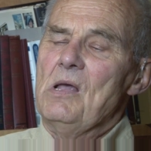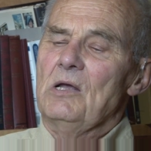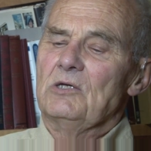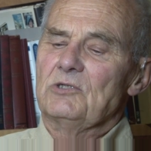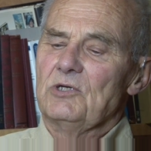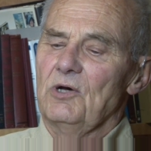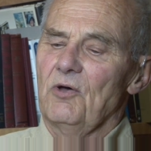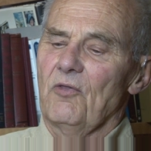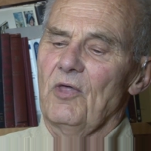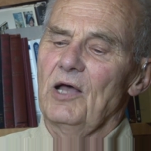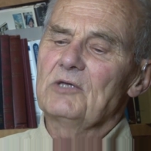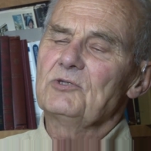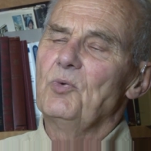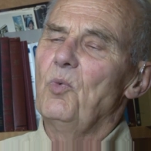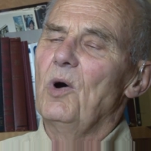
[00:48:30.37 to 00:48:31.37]
So
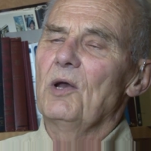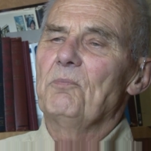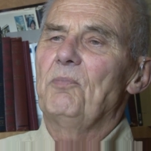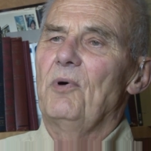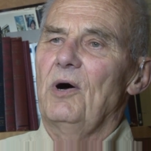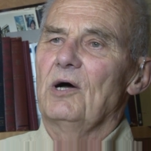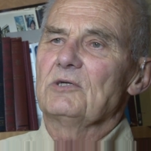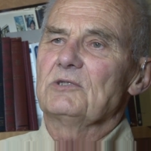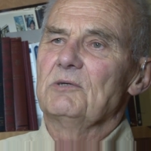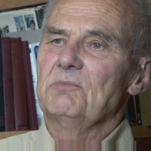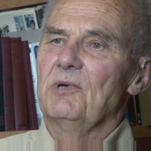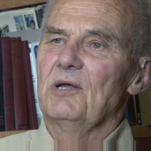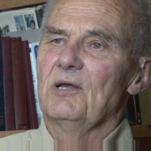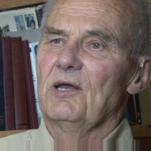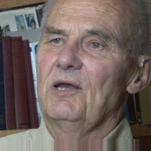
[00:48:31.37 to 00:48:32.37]
that's one
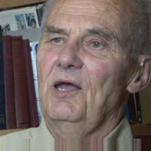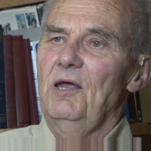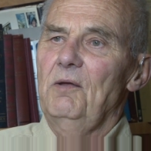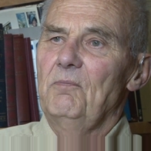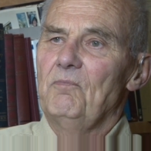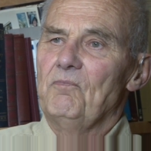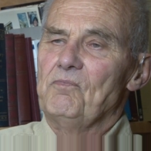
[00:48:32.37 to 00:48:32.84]
possibility.